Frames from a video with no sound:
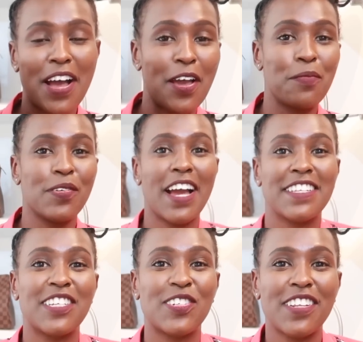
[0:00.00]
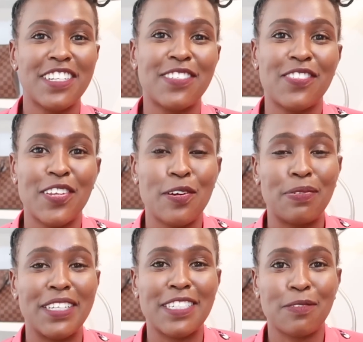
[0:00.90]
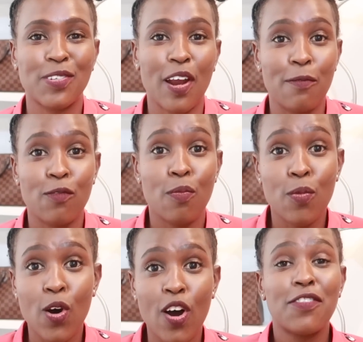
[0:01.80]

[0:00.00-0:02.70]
I hope you guys enjoyed this video. Please subscribe for more.